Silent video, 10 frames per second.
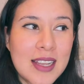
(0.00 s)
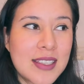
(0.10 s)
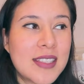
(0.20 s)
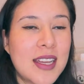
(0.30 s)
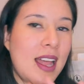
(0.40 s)

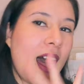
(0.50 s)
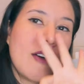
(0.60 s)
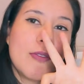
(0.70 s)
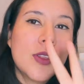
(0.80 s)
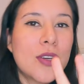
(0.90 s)
As I said, I
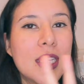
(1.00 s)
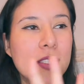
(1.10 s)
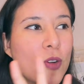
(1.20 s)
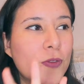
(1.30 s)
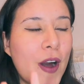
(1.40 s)
have 3
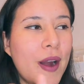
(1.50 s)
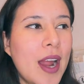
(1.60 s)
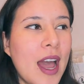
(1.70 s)
so far.